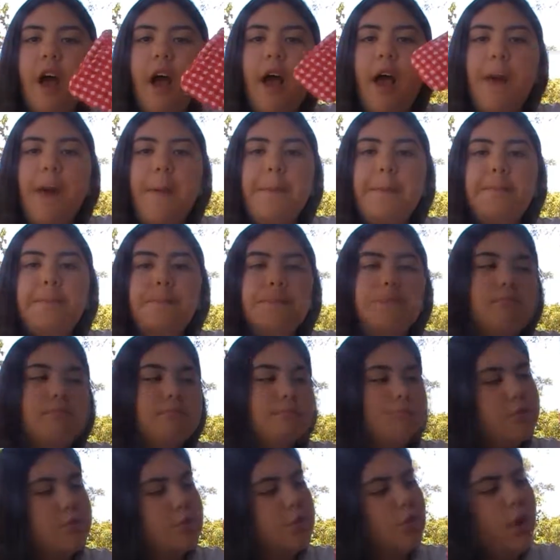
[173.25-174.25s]
I'm
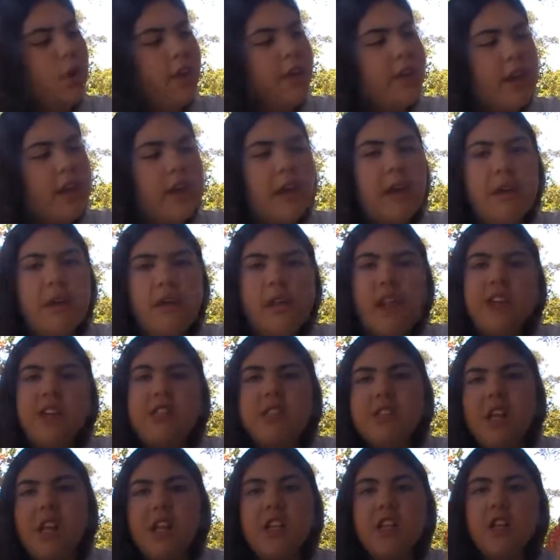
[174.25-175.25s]
sure they like
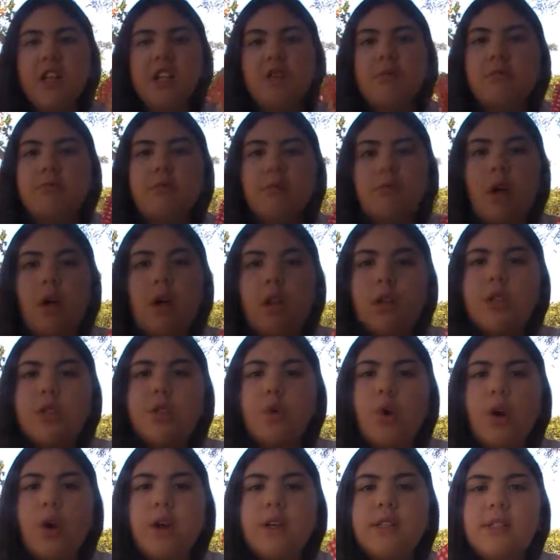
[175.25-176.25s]
sell it in dollar
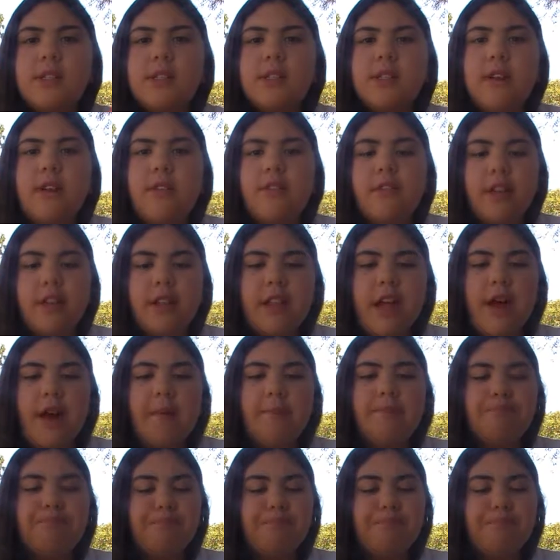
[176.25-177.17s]
stores and stuff like that.